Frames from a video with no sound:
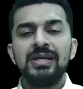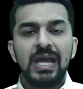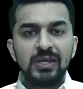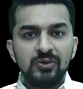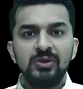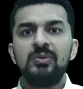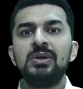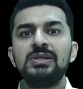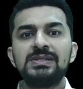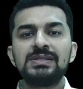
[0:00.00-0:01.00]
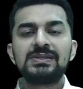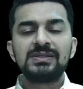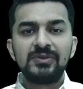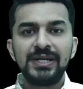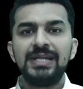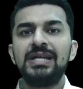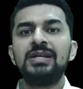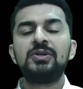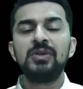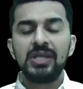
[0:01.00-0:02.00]
and universe is
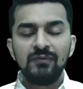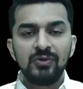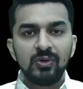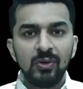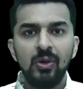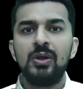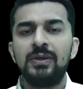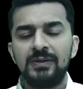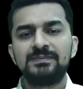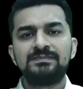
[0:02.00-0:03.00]
ready to give you all.